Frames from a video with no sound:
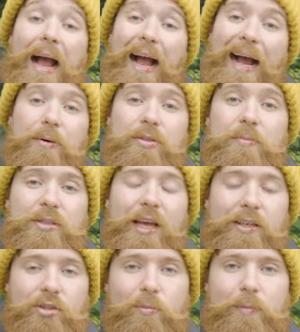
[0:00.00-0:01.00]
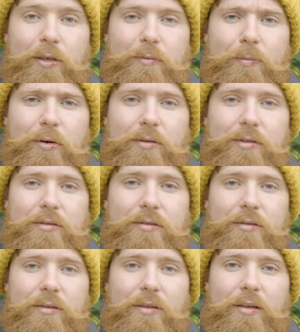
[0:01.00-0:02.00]
how to protect your bird box.
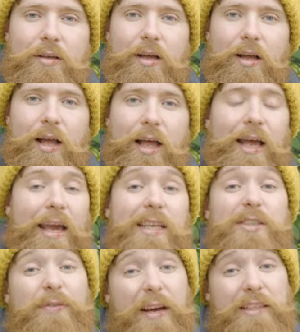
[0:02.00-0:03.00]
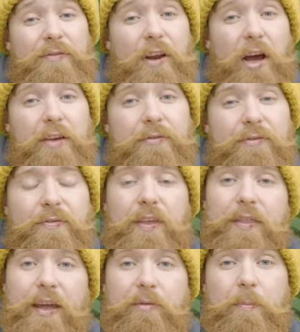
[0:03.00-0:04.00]
It's a fact of life
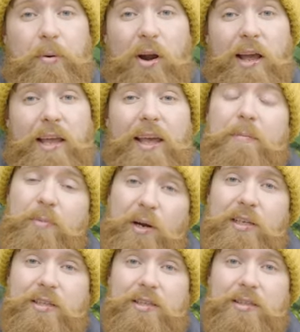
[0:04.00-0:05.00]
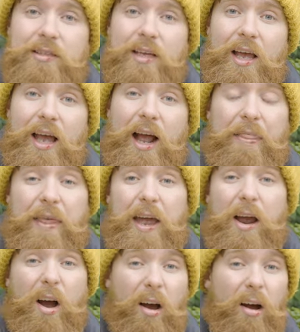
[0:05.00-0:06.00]
that there are prey and predators, and
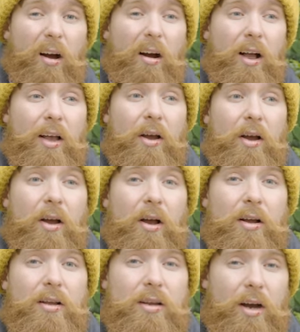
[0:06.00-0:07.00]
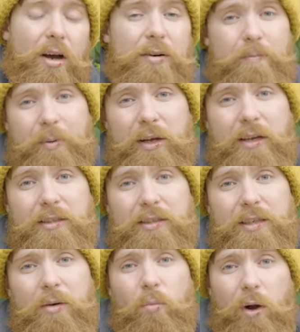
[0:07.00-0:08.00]
there are garden
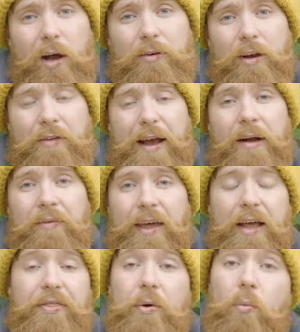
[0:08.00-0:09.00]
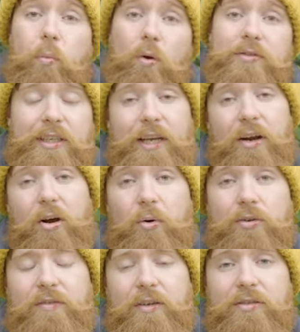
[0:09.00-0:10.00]
birds and wildlife out there that want to get a
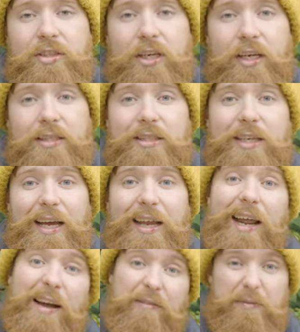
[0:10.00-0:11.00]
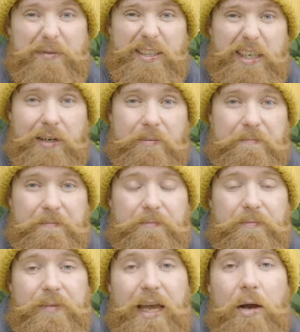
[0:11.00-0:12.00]
hold of those chicks and have them for dinner.
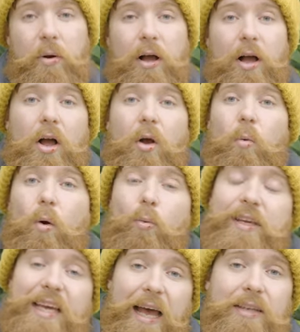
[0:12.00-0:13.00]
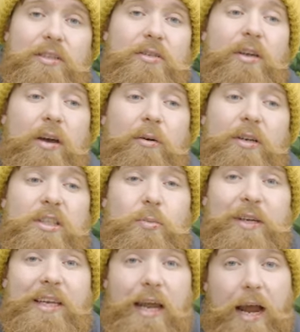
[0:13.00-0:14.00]
Now, what we can do though, is
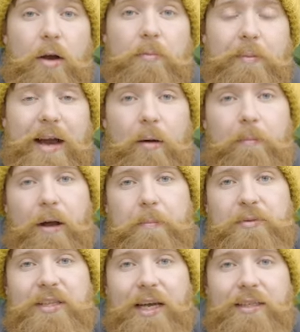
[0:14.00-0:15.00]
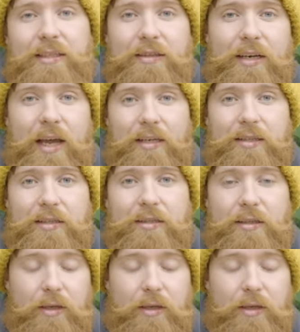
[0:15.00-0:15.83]
we can help them out by protecting the nest.